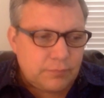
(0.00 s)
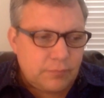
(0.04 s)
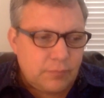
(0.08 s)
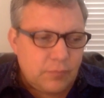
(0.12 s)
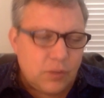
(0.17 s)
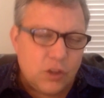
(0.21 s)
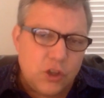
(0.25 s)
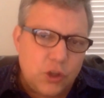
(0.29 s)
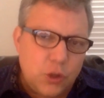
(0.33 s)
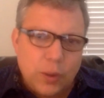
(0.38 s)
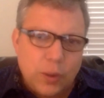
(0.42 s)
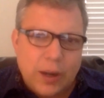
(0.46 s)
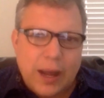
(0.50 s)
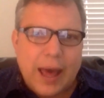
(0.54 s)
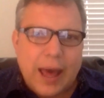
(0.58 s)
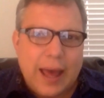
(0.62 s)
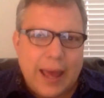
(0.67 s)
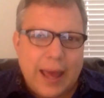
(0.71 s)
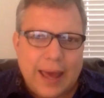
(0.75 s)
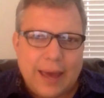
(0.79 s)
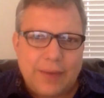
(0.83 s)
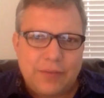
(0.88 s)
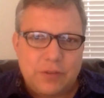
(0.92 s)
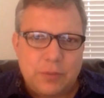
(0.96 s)
You and I
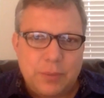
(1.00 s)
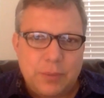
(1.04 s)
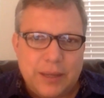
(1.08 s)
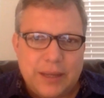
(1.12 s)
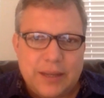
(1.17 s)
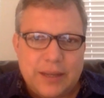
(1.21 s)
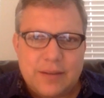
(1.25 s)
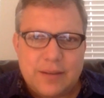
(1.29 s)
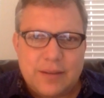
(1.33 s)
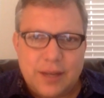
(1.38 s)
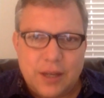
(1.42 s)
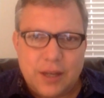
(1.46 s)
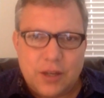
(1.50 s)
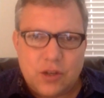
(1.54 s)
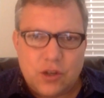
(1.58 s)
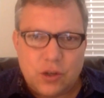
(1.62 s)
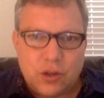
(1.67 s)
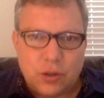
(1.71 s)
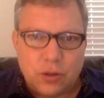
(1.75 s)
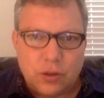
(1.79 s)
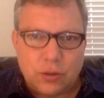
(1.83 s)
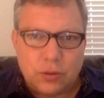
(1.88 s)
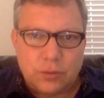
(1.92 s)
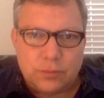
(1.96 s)
have to be
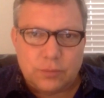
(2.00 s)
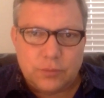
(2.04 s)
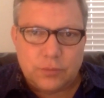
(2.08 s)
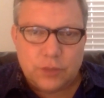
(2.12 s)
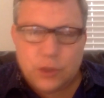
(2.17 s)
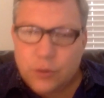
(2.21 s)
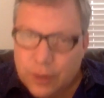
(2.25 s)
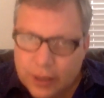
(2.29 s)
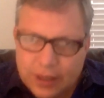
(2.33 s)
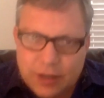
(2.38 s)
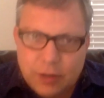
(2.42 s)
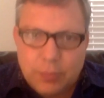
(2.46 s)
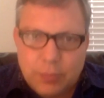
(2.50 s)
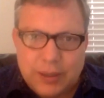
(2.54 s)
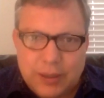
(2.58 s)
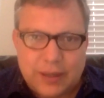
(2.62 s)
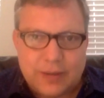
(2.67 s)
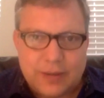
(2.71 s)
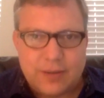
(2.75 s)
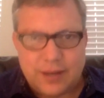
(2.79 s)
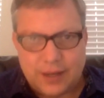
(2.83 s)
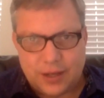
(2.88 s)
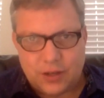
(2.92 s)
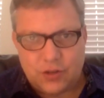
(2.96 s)
intentional. You need to be
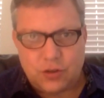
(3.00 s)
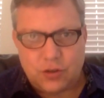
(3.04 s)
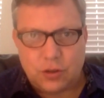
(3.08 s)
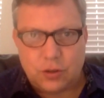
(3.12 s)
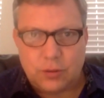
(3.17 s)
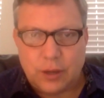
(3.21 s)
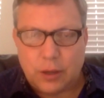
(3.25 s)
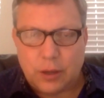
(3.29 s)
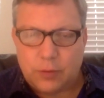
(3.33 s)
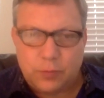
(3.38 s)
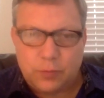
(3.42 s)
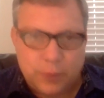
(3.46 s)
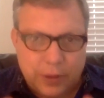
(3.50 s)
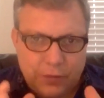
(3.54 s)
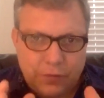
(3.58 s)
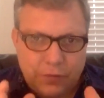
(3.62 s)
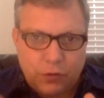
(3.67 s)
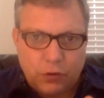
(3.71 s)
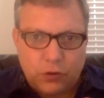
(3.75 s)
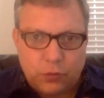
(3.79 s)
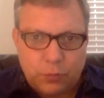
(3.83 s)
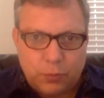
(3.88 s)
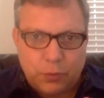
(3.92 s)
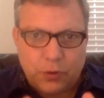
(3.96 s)
intentional. I'll speak
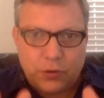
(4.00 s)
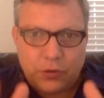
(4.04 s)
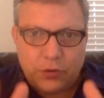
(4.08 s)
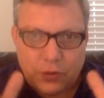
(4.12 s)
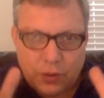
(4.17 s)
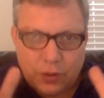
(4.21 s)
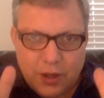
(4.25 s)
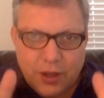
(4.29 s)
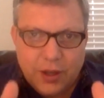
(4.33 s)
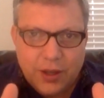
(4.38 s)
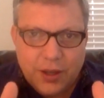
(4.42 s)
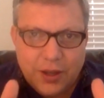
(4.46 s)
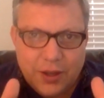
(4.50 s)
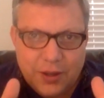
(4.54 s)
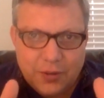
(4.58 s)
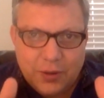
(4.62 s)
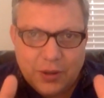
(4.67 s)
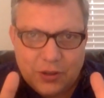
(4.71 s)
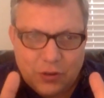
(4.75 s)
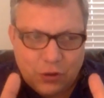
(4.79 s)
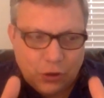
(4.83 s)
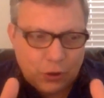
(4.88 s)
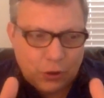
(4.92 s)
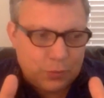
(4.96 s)
first person
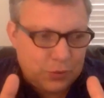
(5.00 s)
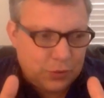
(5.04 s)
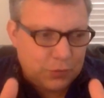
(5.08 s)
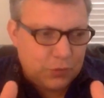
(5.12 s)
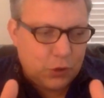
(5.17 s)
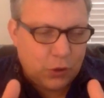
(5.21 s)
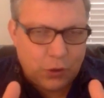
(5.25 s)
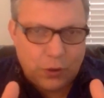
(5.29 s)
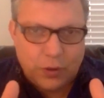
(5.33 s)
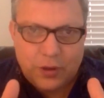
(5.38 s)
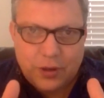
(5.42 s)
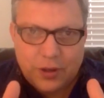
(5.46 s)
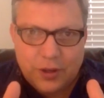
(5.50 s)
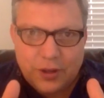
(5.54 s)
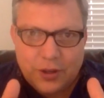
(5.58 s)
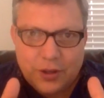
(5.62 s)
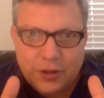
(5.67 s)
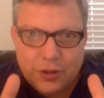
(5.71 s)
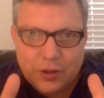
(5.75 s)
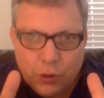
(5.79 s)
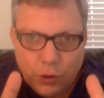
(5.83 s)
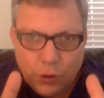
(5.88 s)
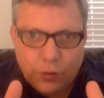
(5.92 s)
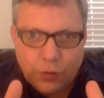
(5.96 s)
in terms of your
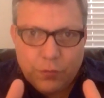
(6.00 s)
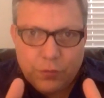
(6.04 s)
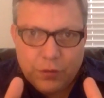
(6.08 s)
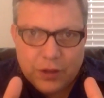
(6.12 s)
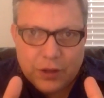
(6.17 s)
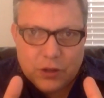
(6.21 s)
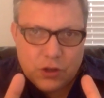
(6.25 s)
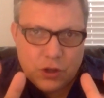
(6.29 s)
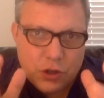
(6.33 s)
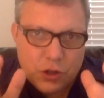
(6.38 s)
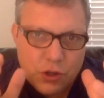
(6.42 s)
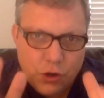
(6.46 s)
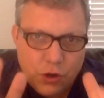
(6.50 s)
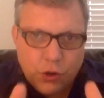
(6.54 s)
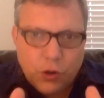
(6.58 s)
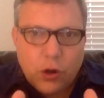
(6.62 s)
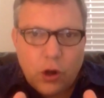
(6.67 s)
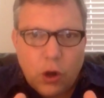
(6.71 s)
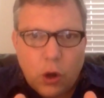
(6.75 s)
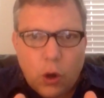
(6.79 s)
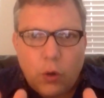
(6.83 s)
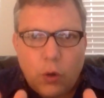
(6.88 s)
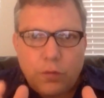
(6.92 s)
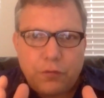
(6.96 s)
vision, your
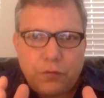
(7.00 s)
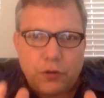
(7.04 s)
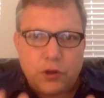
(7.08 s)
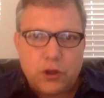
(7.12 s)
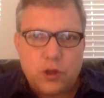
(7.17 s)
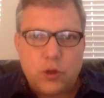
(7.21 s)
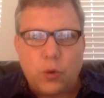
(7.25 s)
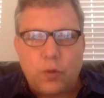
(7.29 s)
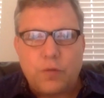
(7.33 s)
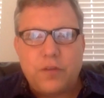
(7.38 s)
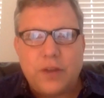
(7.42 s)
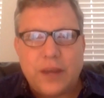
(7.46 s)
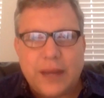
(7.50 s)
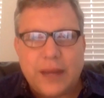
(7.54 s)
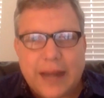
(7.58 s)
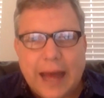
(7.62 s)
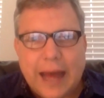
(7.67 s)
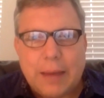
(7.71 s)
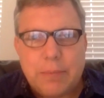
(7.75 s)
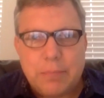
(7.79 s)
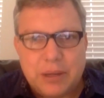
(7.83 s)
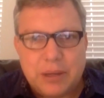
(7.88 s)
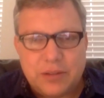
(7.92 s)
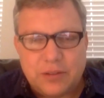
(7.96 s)
goal for your
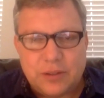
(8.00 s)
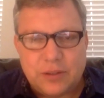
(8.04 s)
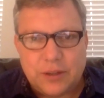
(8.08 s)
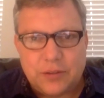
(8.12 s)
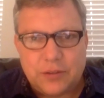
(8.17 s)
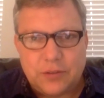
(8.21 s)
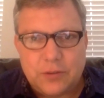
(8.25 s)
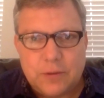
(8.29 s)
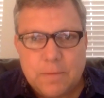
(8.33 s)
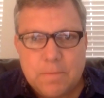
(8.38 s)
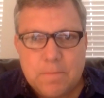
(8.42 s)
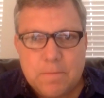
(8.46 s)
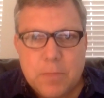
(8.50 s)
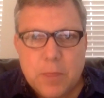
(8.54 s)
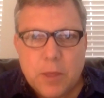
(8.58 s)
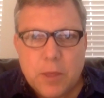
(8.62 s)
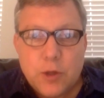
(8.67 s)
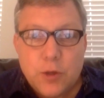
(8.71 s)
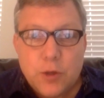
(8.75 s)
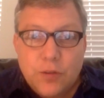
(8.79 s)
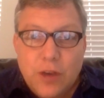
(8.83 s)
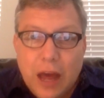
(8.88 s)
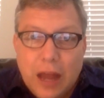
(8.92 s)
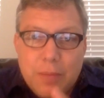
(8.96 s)
V&I business.
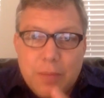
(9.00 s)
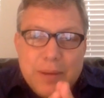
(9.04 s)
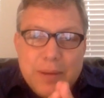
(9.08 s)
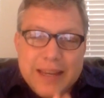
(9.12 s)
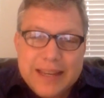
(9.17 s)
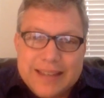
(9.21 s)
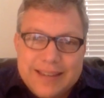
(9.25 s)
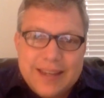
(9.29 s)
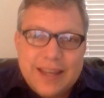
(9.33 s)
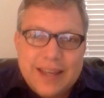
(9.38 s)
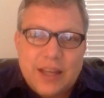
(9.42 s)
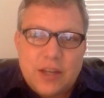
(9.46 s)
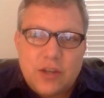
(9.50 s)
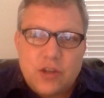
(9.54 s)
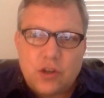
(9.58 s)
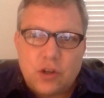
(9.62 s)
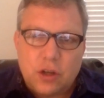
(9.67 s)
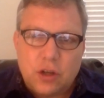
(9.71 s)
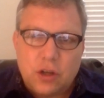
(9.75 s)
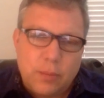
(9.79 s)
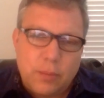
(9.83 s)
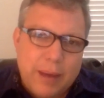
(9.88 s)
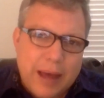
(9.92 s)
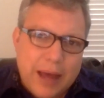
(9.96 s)
You've got to be
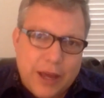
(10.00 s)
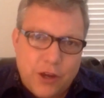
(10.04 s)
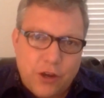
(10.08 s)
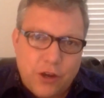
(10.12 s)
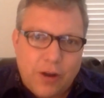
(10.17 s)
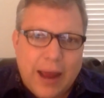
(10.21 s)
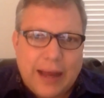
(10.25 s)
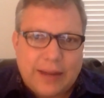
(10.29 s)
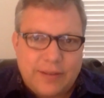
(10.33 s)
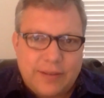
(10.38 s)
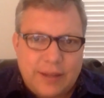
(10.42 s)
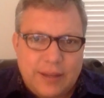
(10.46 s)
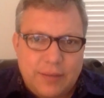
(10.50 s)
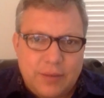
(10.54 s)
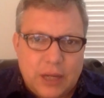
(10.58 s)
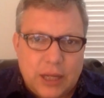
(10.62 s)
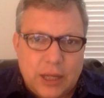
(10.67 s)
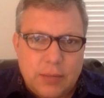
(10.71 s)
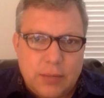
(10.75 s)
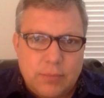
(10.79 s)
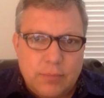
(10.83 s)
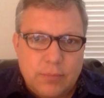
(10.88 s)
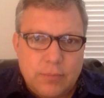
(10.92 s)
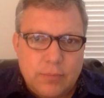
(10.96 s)
intentional about your activity.